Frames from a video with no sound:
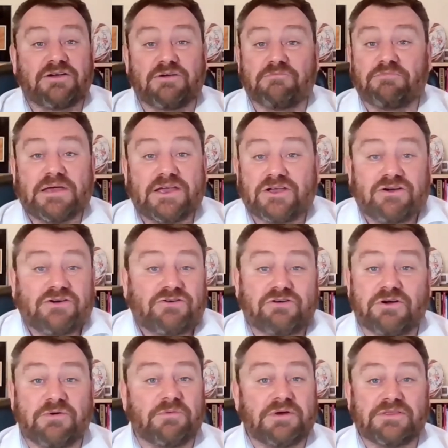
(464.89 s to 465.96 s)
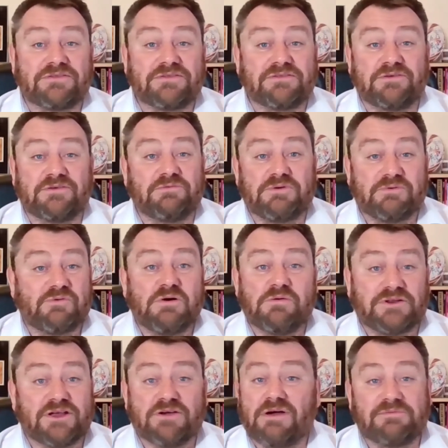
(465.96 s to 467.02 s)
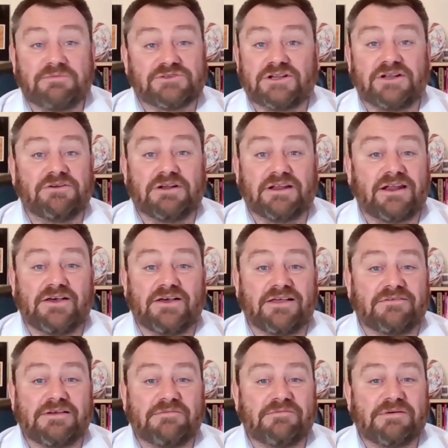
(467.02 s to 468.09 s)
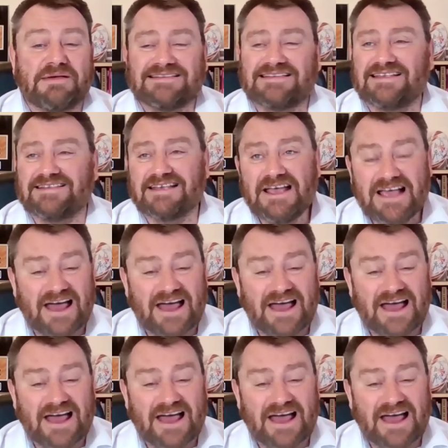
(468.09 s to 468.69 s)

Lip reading: Could be congruent with what we do. Absolutely. No, it makes sense.